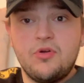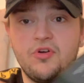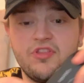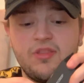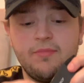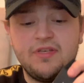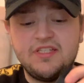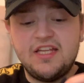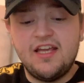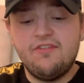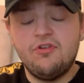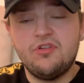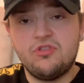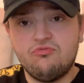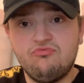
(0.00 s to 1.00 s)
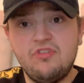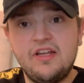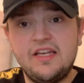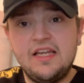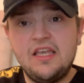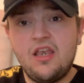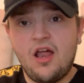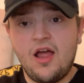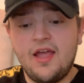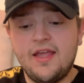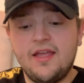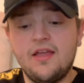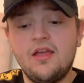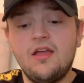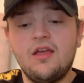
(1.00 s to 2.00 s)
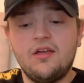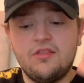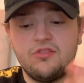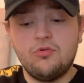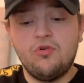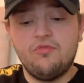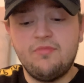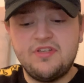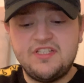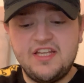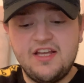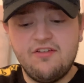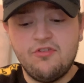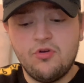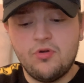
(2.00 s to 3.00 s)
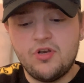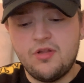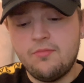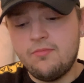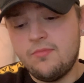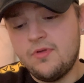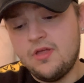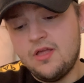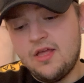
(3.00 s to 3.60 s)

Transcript: because the material is a really light sort of material on them.